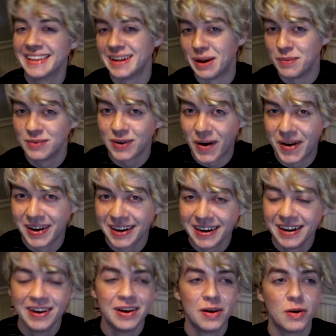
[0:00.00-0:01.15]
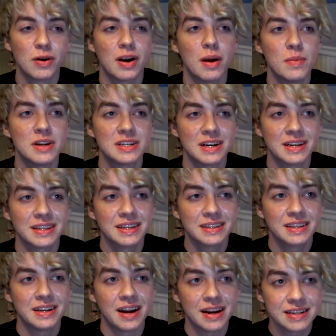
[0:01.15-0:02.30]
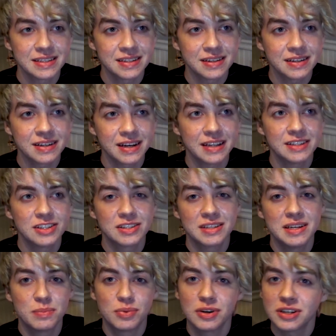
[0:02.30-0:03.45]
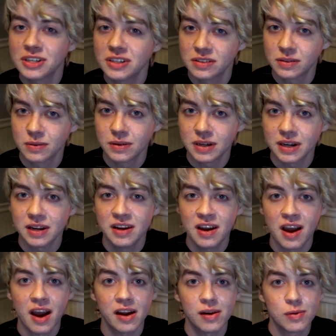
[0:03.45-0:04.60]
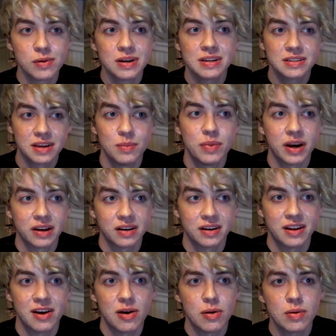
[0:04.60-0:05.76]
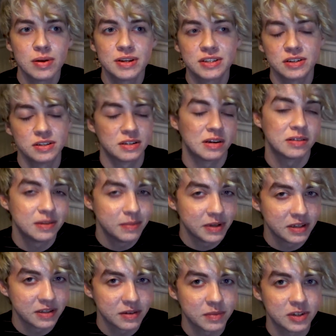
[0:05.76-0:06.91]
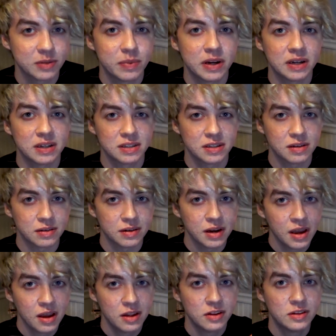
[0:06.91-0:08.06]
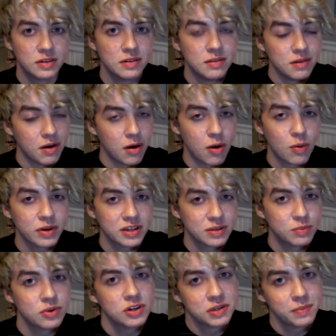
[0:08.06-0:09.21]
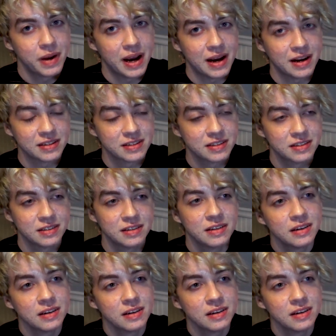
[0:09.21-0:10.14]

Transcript: that I'm drawing or how much I think that I suck and just keep pushing through it, I always get better and it always turns out to be so much better. So always push past